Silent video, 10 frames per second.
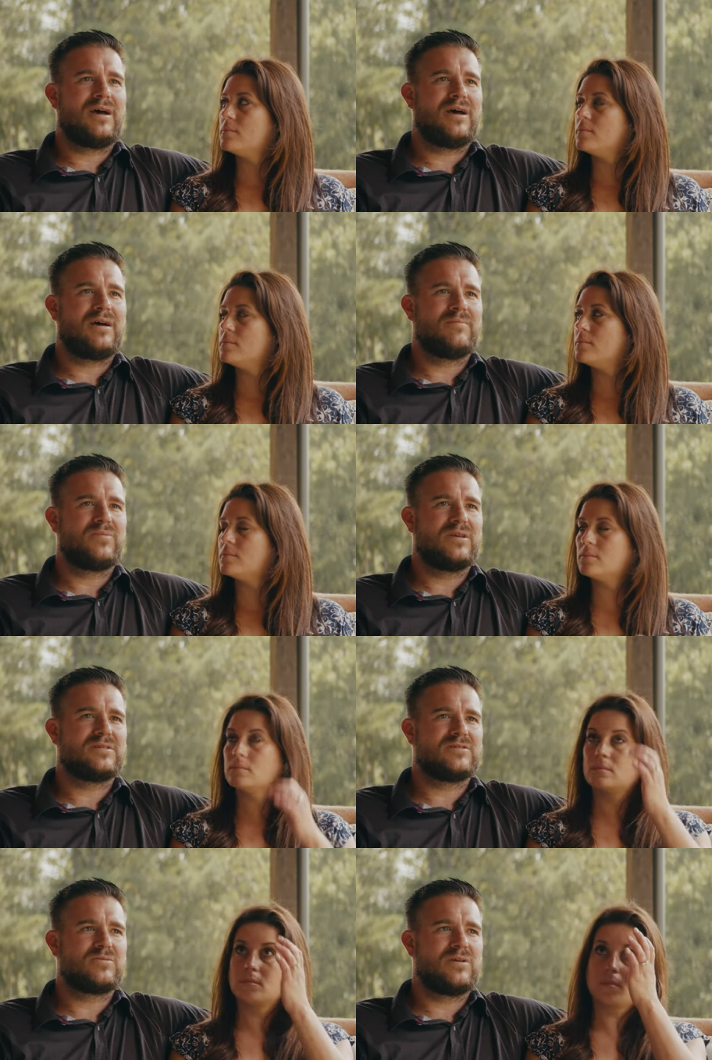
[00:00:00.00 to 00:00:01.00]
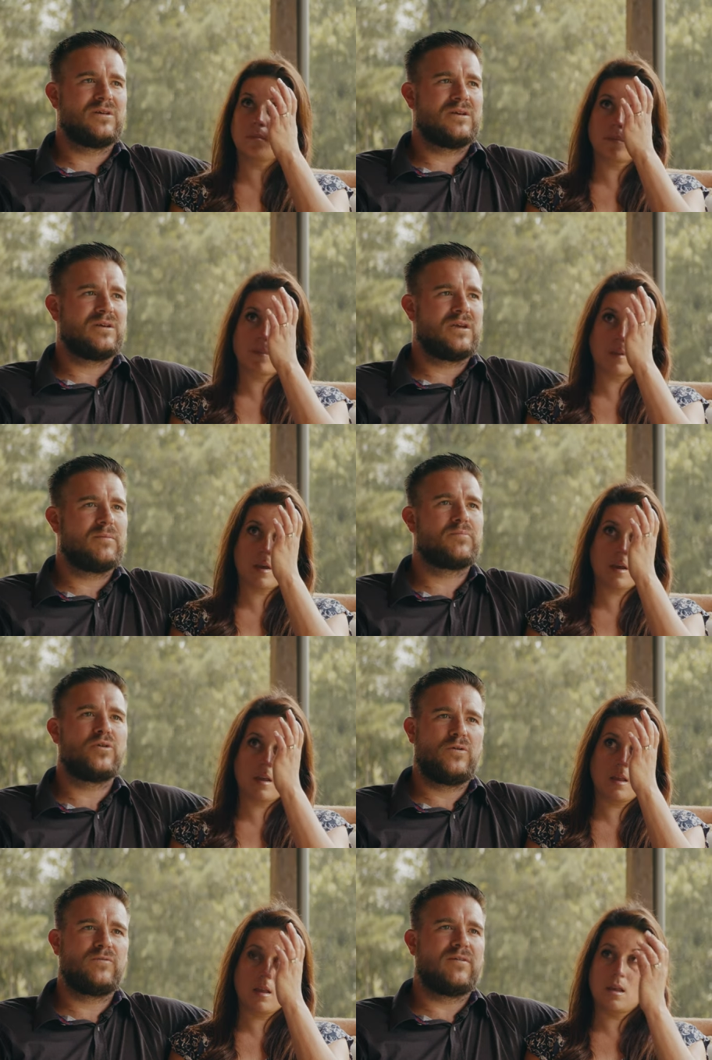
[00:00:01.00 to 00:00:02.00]
Speaker 1: Um, this has really yeah.
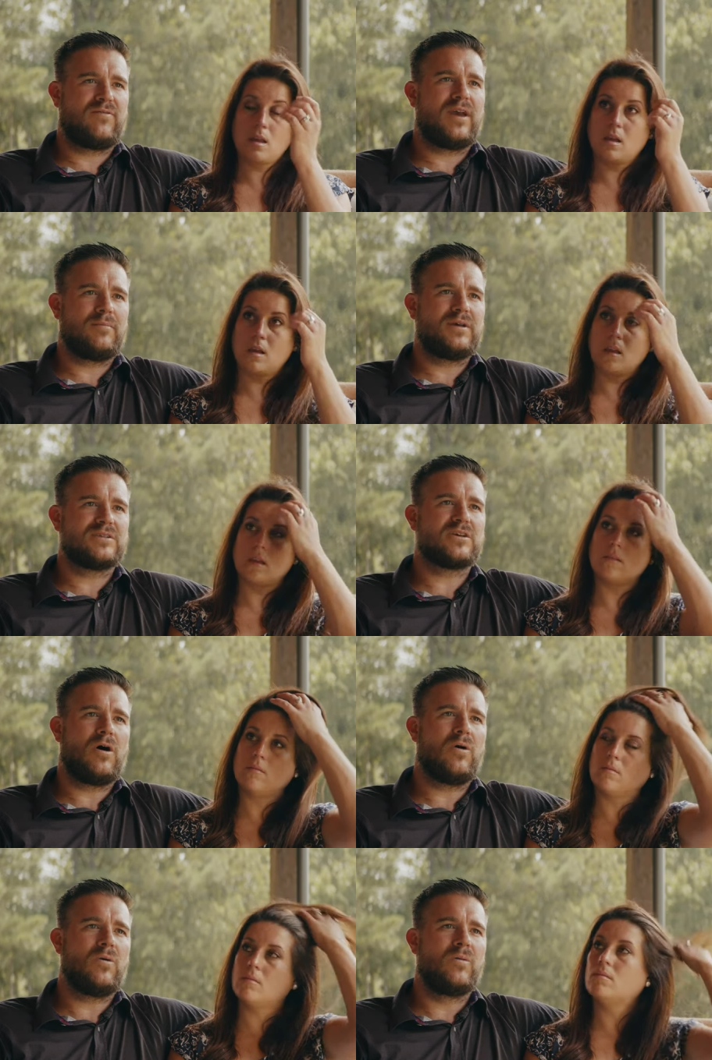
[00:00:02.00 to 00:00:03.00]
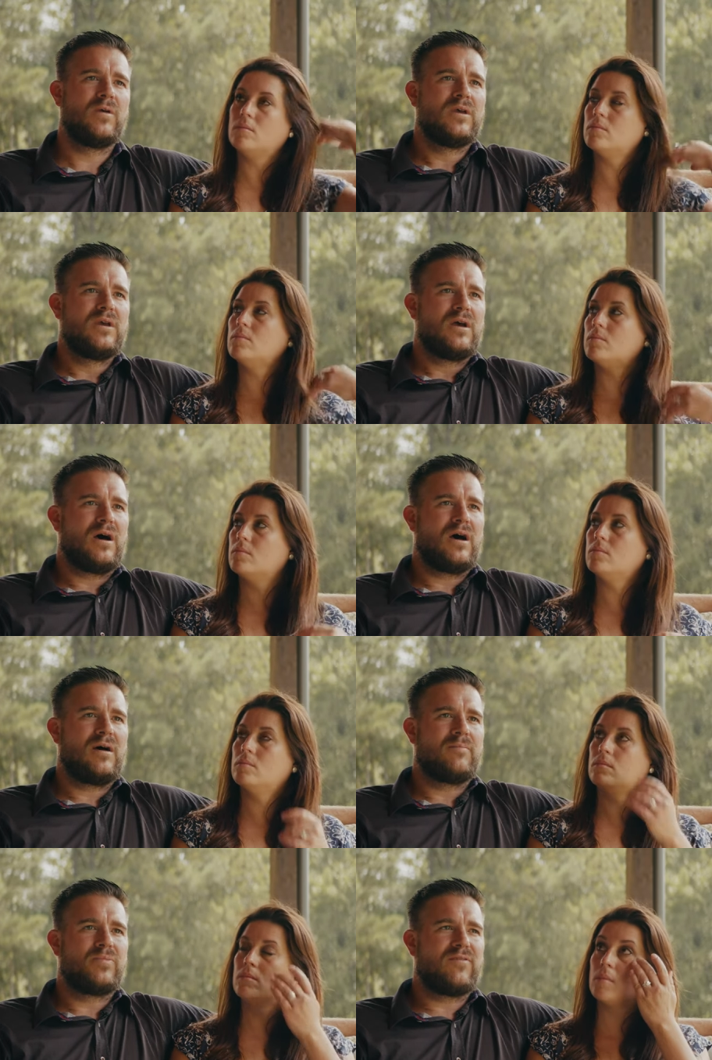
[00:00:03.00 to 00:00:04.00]
improved the family as a whole.
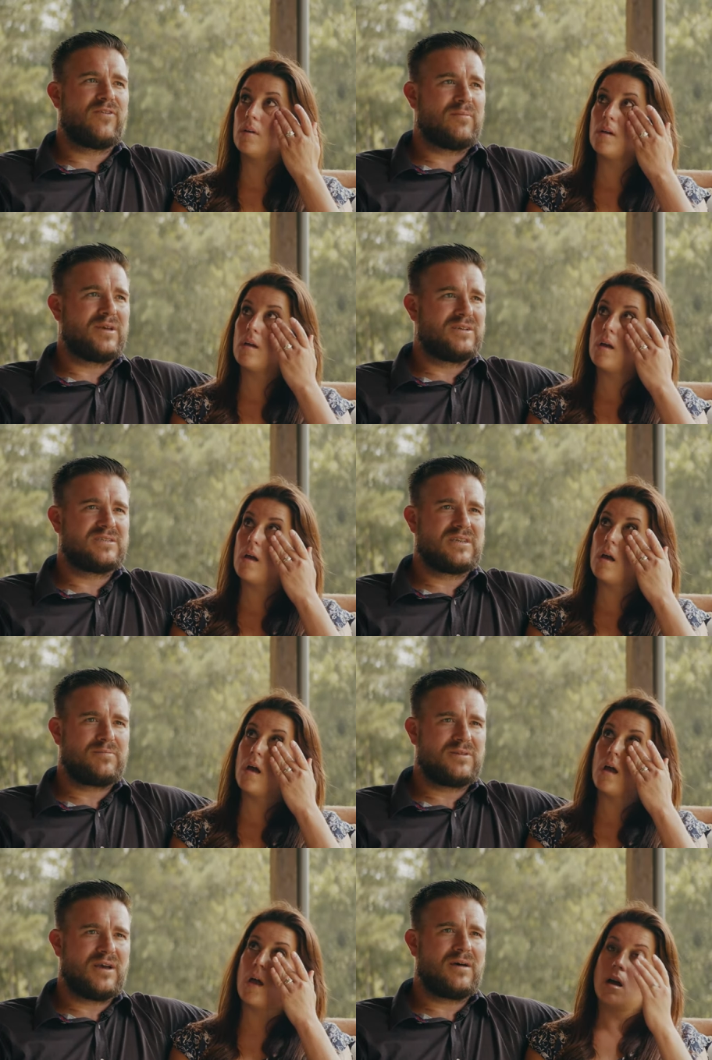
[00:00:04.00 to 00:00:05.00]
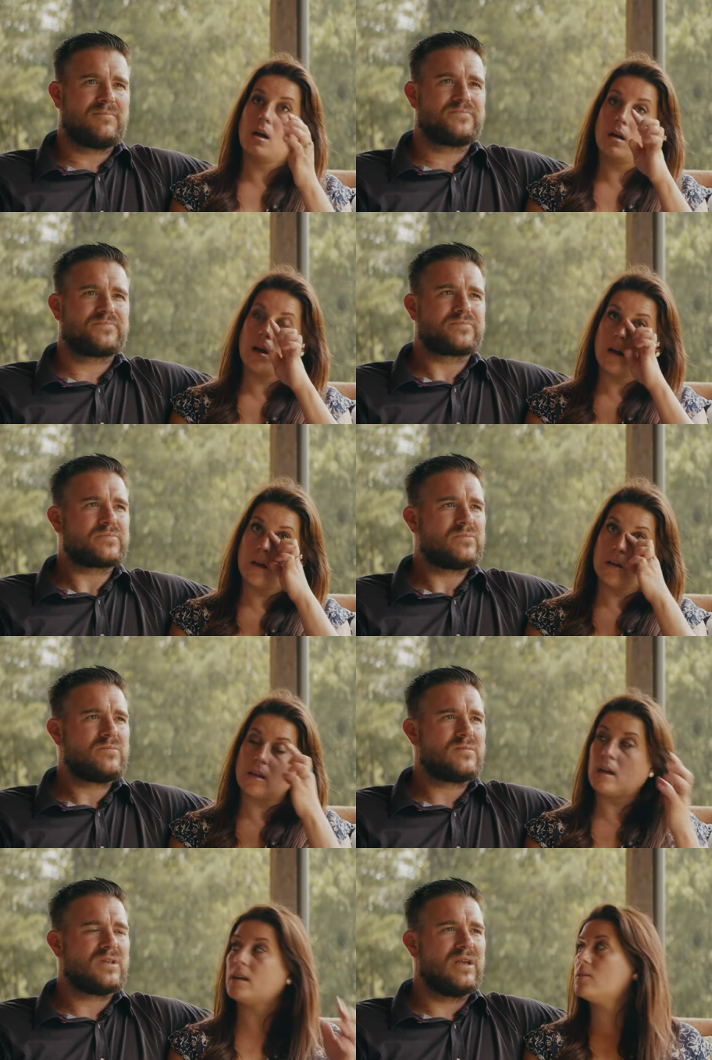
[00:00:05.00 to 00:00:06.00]
Um, the family has stepped up.
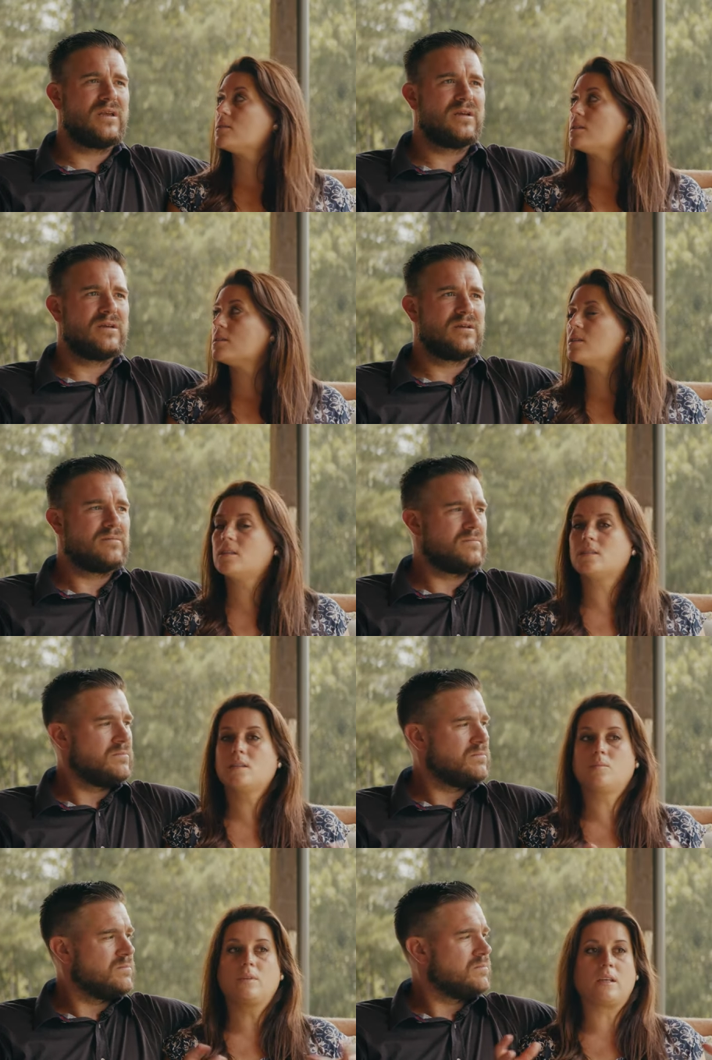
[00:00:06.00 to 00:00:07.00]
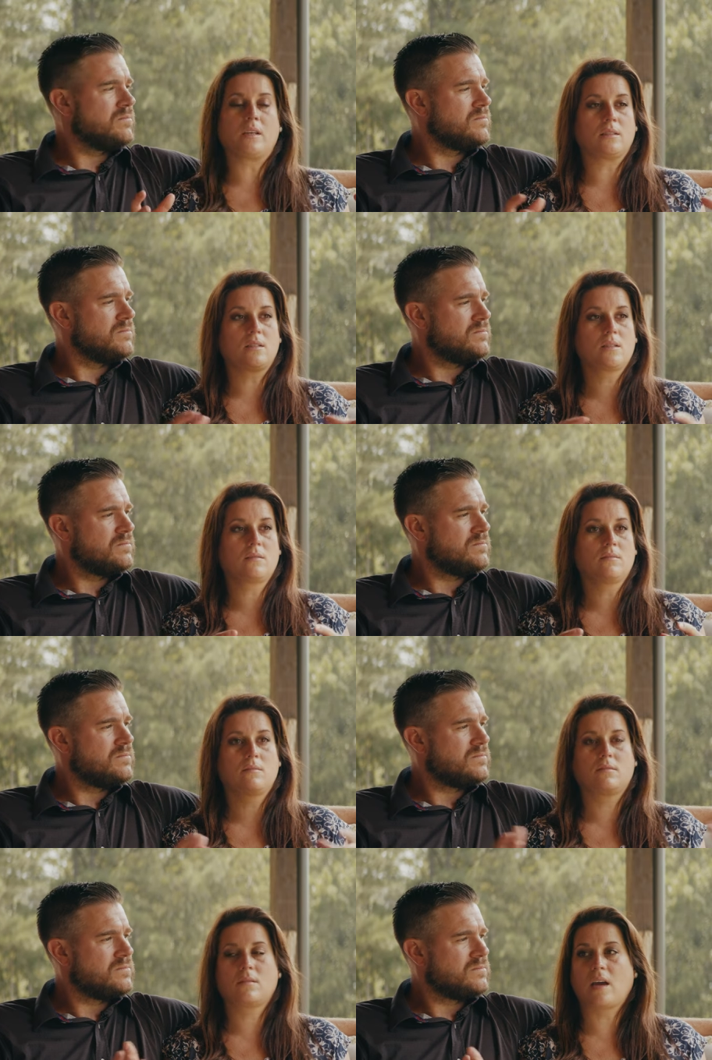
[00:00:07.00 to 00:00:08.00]
Speaker 2: Yeah, I was going to say the siblings
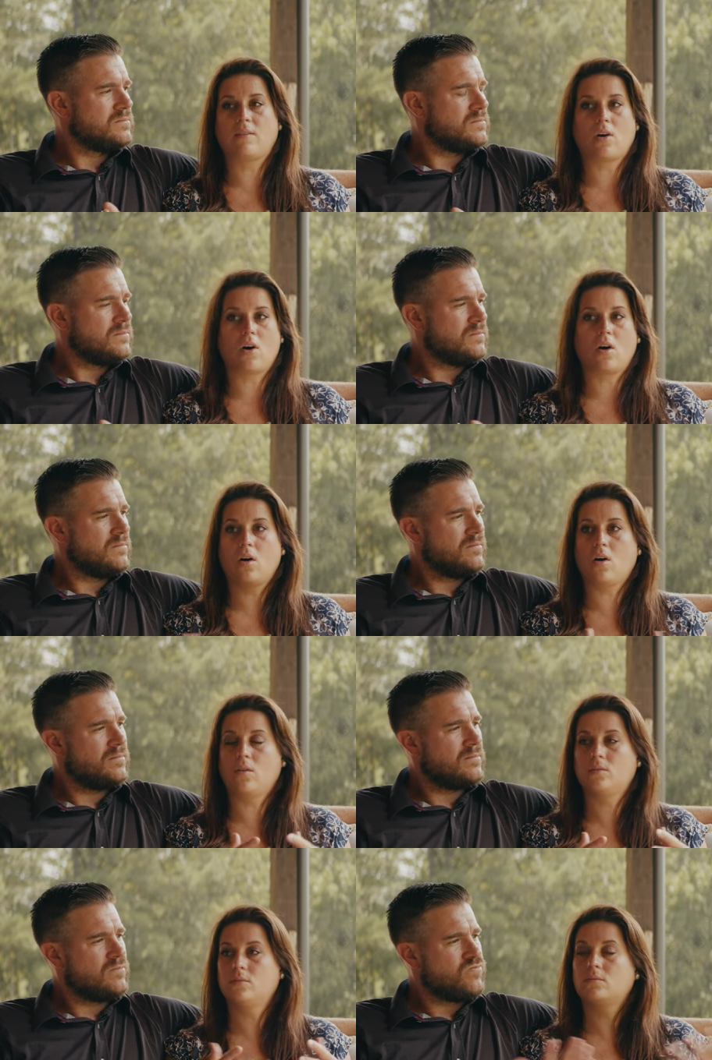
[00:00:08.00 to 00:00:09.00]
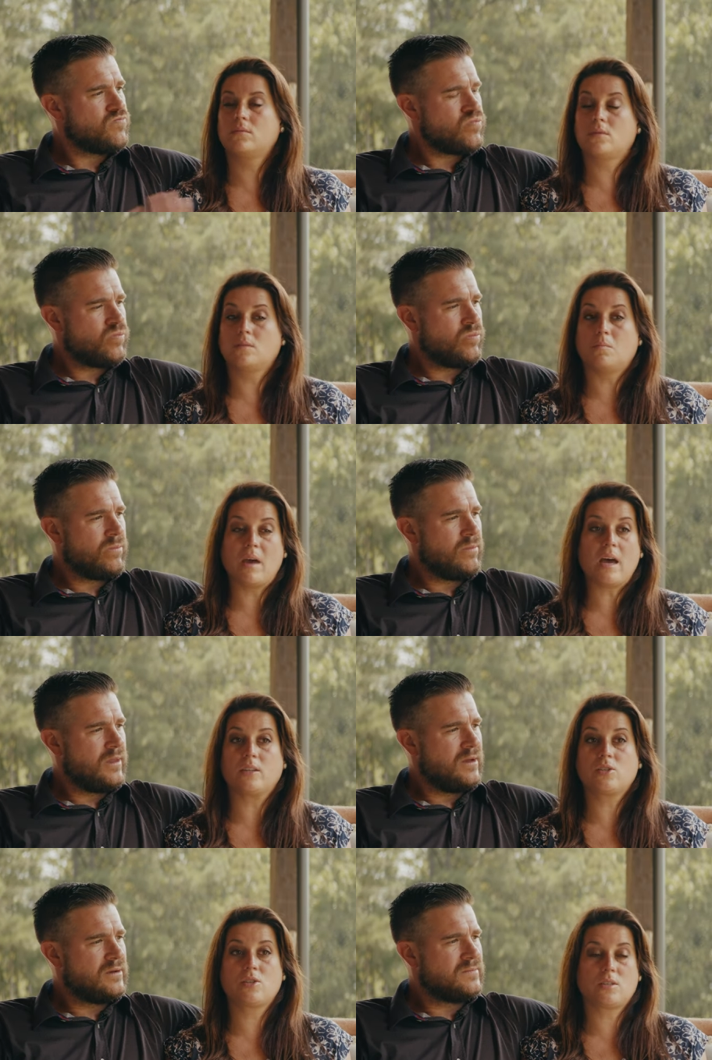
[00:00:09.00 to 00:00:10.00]
have all
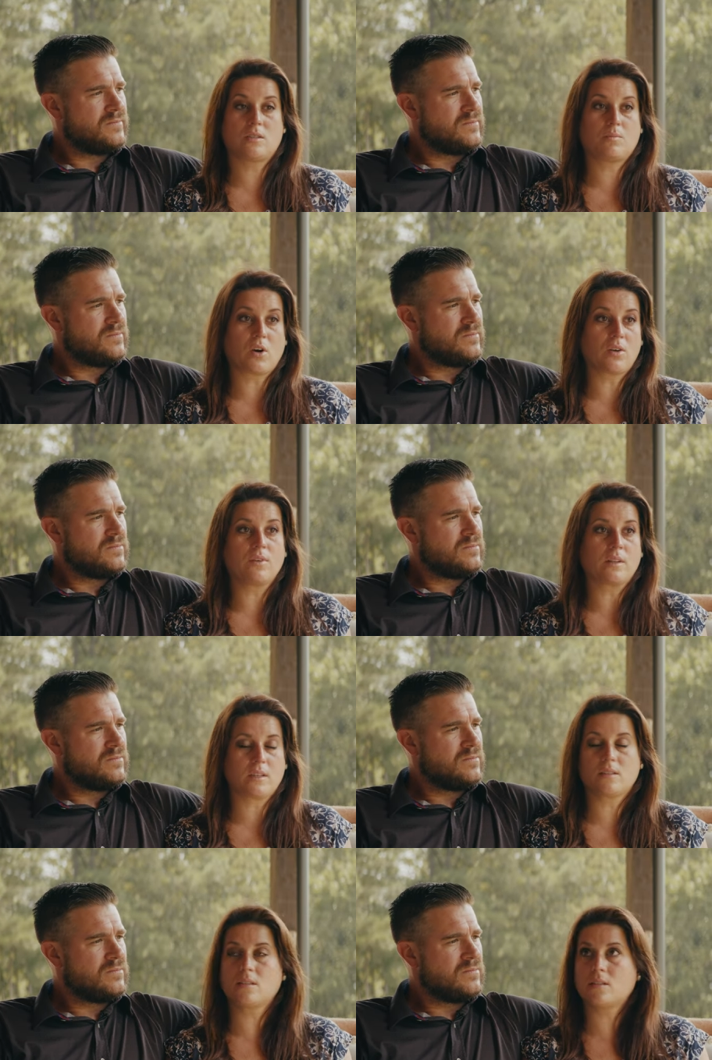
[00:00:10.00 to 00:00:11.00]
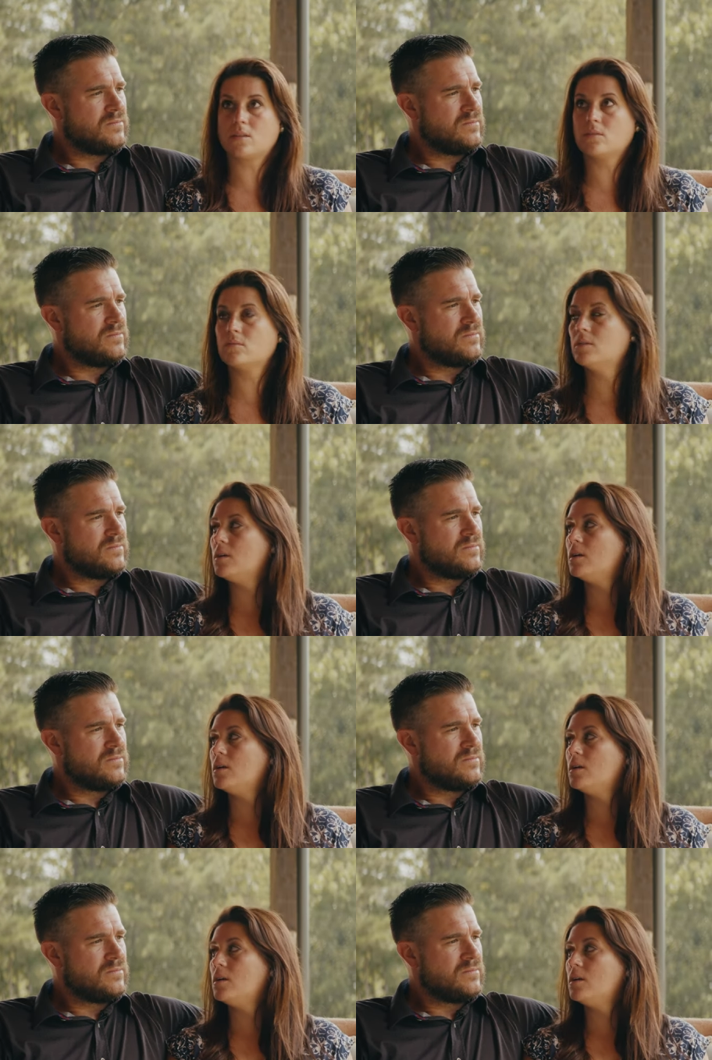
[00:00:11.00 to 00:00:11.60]
meshed perfectly. It's still